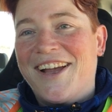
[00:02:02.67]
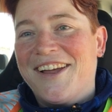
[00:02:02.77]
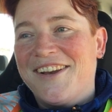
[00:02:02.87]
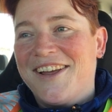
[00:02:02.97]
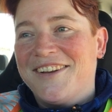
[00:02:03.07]

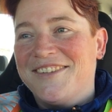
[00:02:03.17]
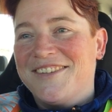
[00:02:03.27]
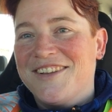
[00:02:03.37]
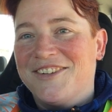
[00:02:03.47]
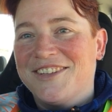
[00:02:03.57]

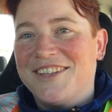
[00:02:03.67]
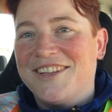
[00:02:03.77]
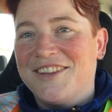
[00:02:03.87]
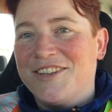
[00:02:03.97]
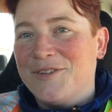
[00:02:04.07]
And the only
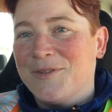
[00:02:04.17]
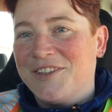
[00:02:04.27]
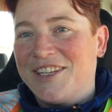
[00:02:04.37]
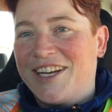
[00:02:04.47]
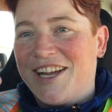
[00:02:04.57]
thing that you
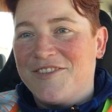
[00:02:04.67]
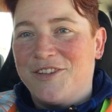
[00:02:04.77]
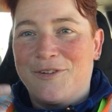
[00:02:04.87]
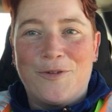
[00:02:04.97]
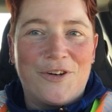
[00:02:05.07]
really kind of have
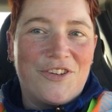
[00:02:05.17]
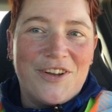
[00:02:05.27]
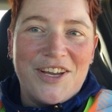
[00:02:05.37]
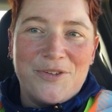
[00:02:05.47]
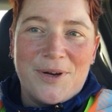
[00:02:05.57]
to look forward
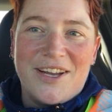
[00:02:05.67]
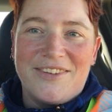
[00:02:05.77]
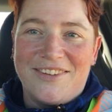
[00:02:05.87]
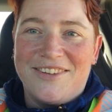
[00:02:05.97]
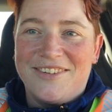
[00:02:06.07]
to
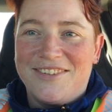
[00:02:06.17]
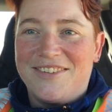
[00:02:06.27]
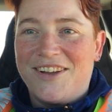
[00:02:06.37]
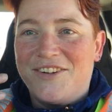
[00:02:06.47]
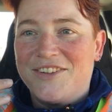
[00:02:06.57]
age-wise
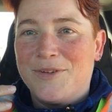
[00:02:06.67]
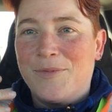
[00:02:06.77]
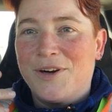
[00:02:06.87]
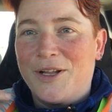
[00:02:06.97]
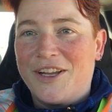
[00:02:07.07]
is, oh, at
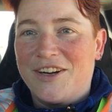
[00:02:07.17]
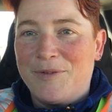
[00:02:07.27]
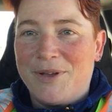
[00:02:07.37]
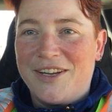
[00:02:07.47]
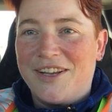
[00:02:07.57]
some point I'll get
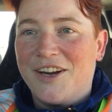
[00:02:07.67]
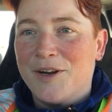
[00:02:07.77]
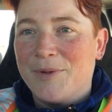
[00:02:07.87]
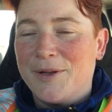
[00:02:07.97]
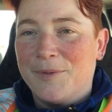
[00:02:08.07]
on
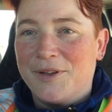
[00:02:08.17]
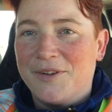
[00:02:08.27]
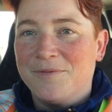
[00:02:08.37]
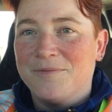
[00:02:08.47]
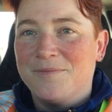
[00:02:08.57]
Medicare and be able
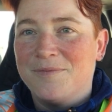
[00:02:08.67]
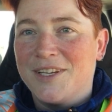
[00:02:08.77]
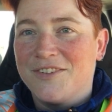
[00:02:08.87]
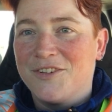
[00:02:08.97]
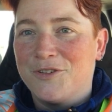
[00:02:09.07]
to
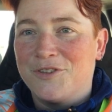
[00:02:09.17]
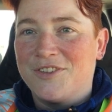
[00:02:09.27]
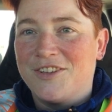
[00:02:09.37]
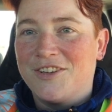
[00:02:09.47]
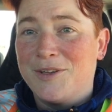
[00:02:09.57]
get Social
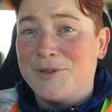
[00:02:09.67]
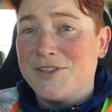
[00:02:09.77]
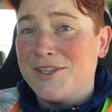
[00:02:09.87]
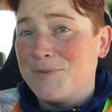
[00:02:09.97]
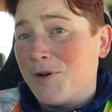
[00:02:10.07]
Security, which
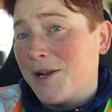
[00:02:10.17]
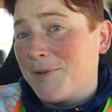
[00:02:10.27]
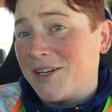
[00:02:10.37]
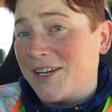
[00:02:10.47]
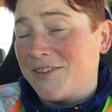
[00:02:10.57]
at this point
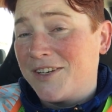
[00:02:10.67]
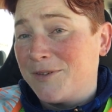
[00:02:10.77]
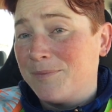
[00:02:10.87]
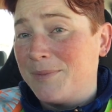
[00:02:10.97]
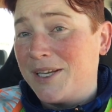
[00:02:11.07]
I'm not counting
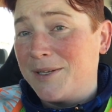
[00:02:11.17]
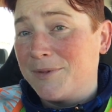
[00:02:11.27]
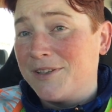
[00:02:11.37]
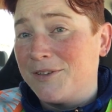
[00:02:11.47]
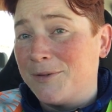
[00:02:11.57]
on being
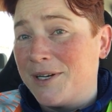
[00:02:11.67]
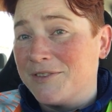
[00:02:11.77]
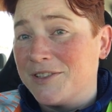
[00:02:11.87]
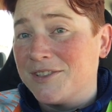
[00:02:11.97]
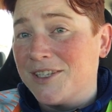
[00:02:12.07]
able to do
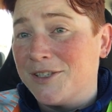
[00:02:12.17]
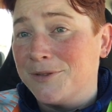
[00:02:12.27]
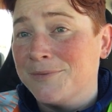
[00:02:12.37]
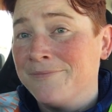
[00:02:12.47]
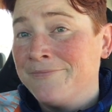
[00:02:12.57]
ever,
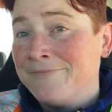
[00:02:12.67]
so.